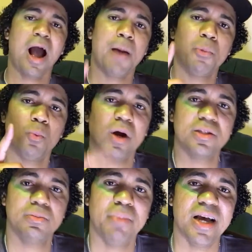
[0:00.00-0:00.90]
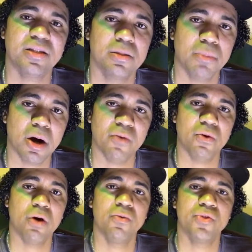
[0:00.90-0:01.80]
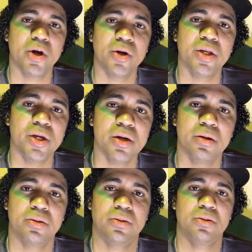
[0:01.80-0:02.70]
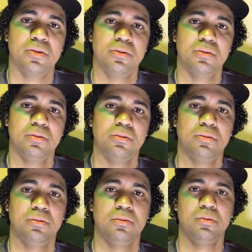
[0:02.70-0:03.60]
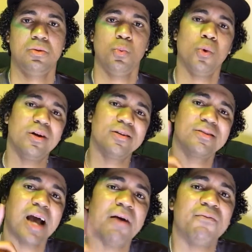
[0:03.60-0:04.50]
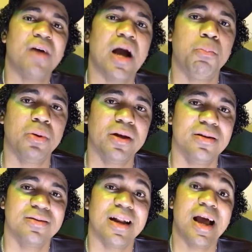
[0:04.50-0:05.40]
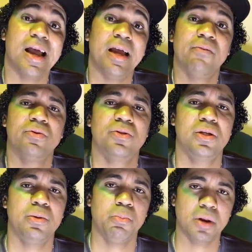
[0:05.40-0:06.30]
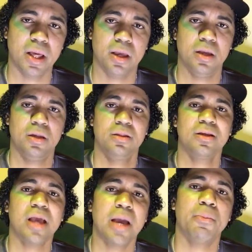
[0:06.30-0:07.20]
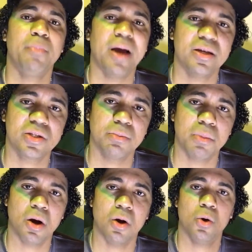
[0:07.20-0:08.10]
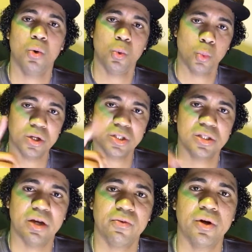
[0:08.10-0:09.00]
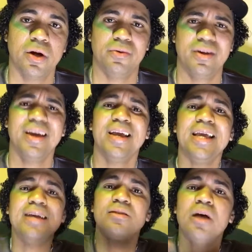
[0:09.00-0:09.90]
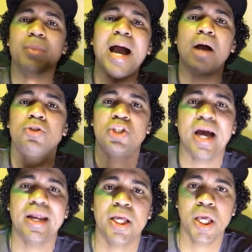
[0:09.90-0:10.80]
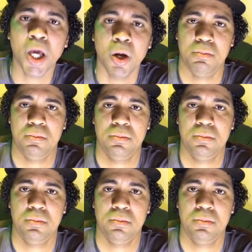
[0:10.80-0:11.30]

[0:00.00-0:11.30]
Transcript: Been watching basketball for over 30 years. One of the top 5 players that I ever seen play the game of basketball, one Steph Curry, ends up outshining him.